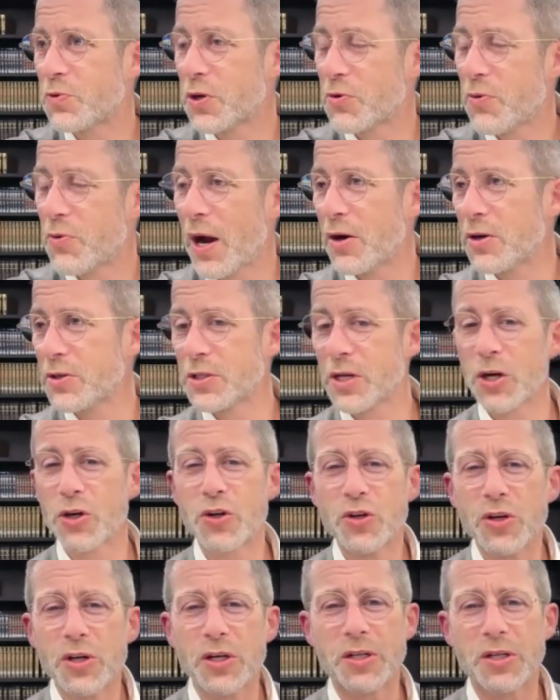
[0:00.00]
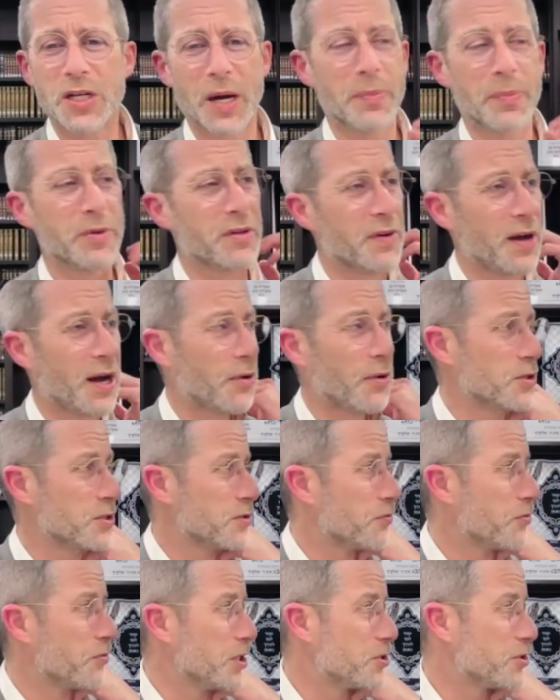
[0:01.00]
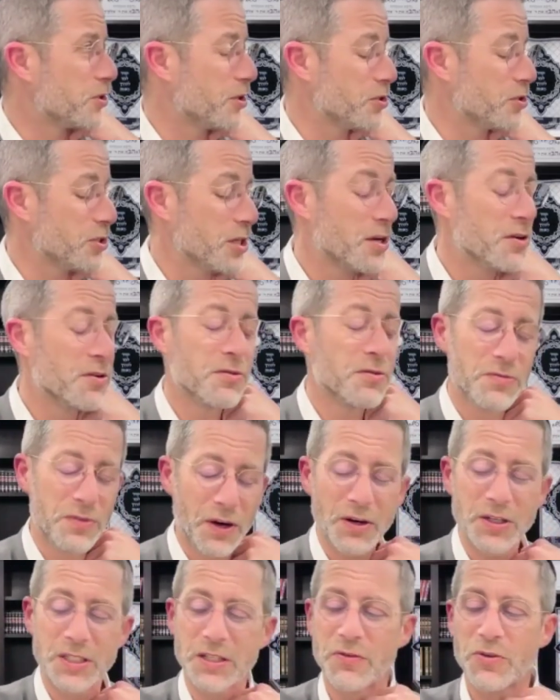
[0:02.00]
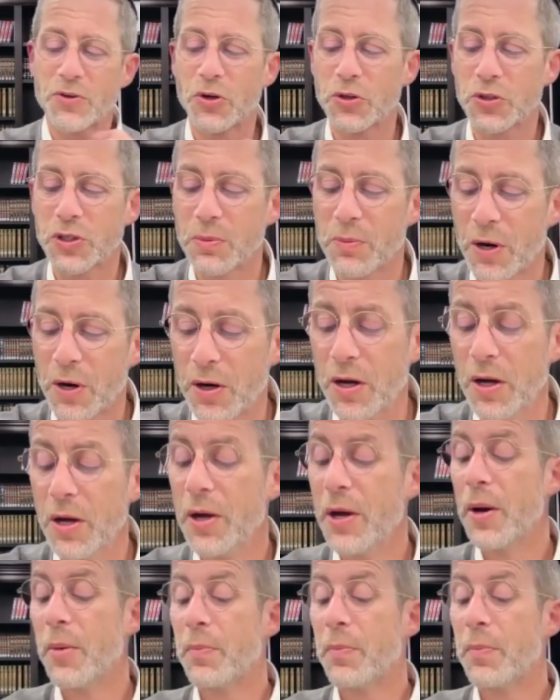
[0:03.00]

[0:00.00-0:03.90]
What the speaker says: requires a good couple of hours of research. Very difficult Gemara.